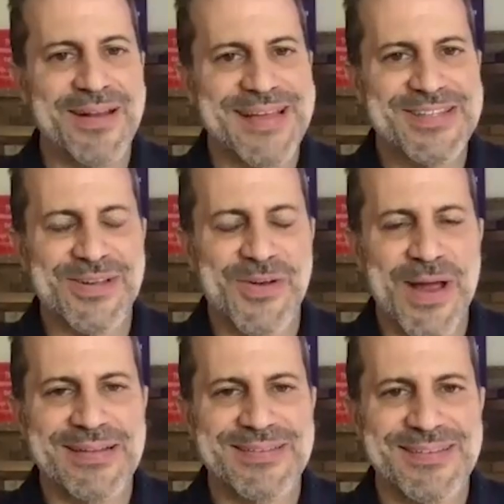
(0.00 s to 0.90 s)
that's a
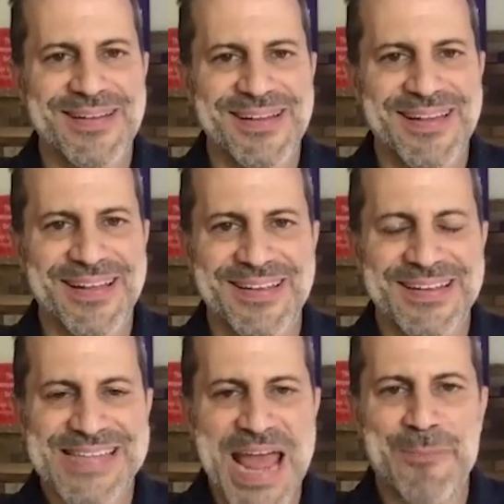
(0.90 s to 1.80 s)
great like
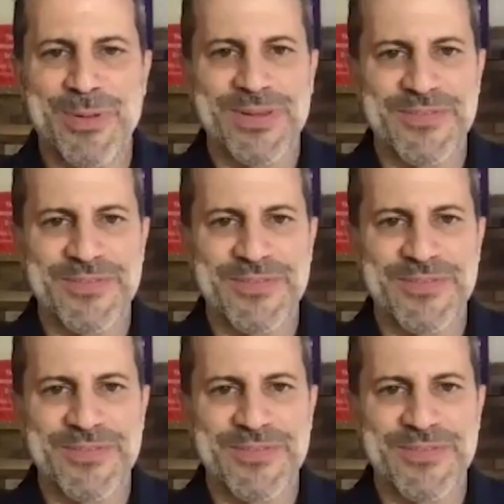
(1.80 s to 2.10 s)
example of